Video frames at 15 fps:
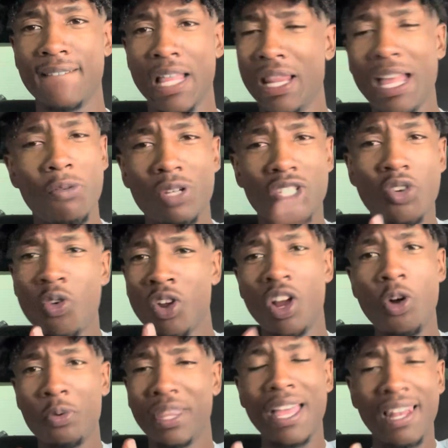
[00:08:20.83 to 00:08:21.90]
Like, what's going
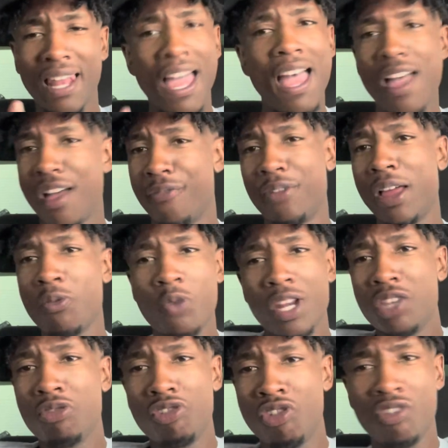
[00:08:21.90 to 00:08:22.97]
on with that laugh? Like, what are
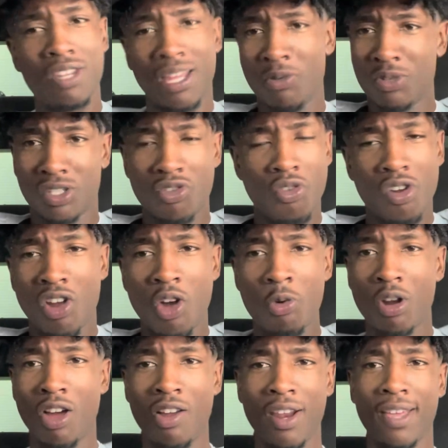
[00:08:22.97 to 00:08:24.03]
you doing? Like, what's going on
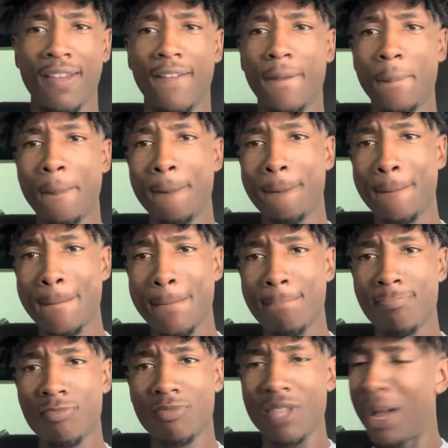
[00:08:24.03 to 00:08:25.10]
with all that?
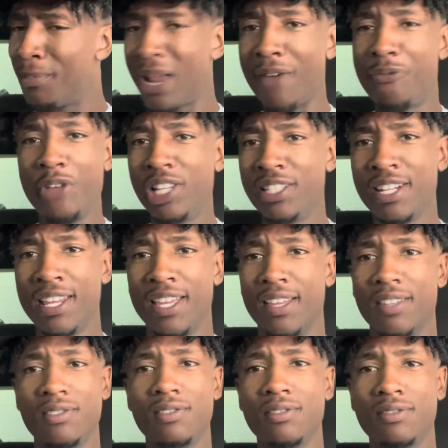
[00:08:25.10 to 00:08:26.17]
I'm not feeling
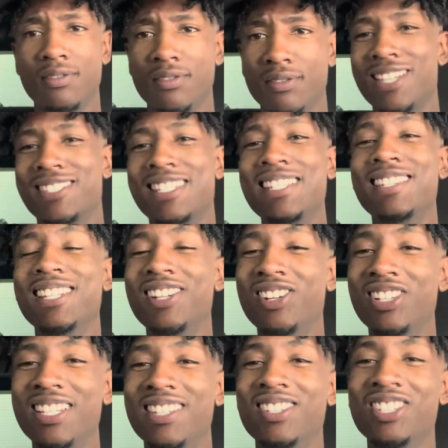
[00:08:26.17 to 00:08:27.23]
that. She
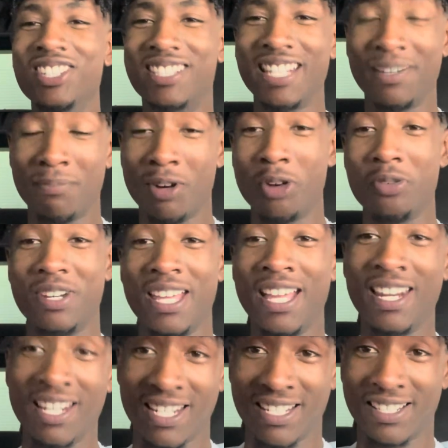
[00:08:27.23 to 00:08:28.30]
literally looked at bro
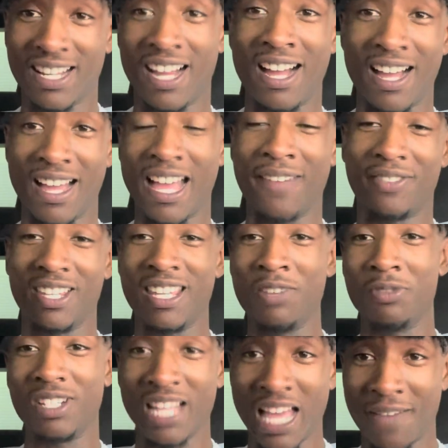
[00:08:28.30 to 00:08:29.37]
dead in his eye after he
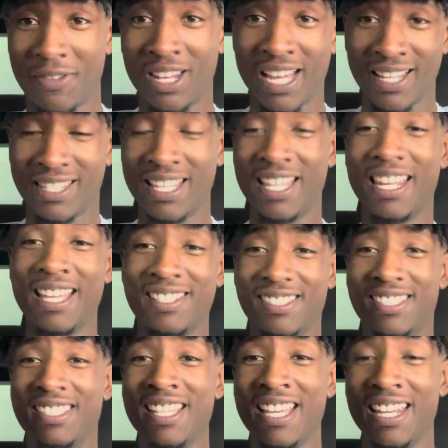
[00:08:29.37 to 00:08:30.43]
was laughing like that and
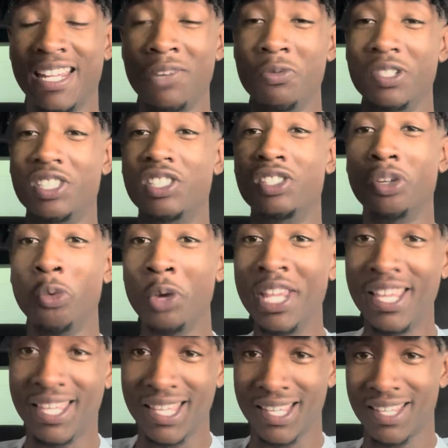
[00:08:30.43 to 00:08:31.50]
said he was
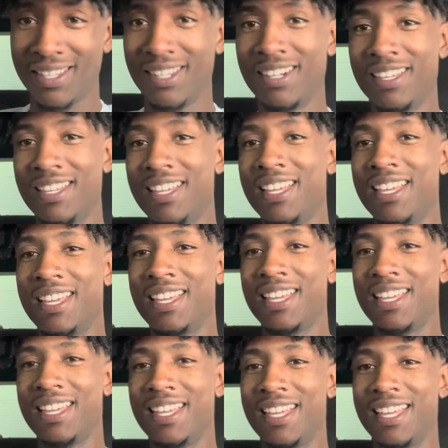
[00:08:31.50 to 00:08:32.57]
tweaking.
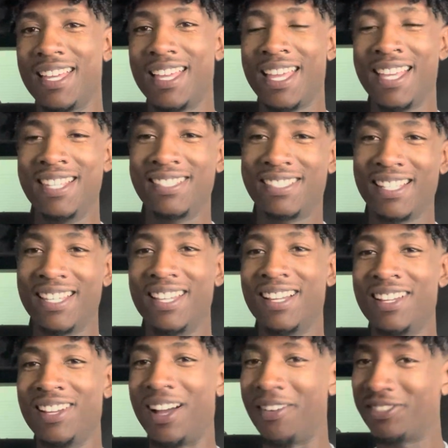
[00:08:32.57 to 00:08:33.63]
And he said,
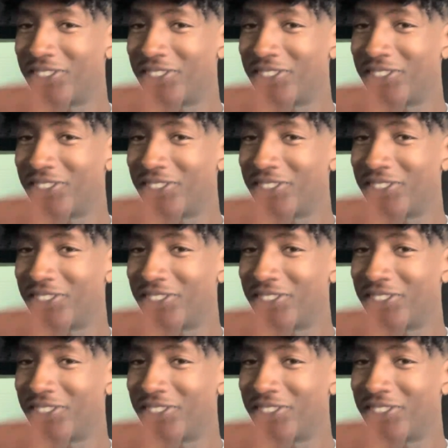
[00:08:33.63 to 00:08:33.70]
I'm